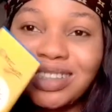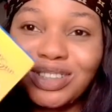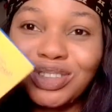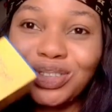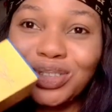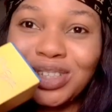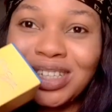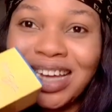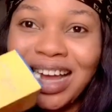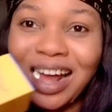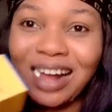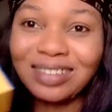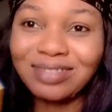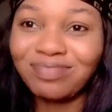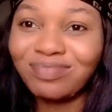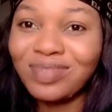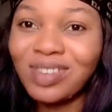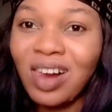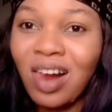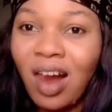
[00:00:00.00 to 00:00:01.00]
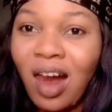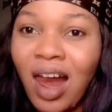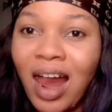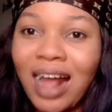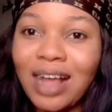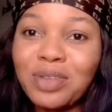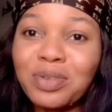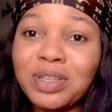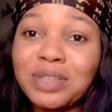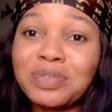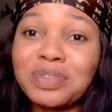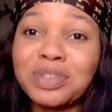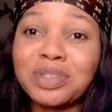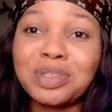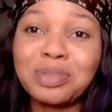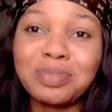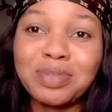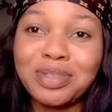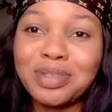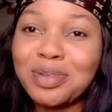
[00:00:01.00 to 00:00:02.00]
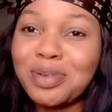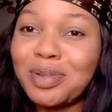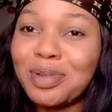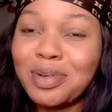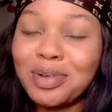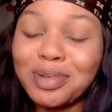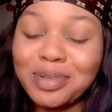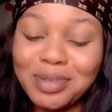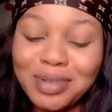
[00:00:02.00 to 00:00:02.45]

So yeah, I don't want the videos to be so long,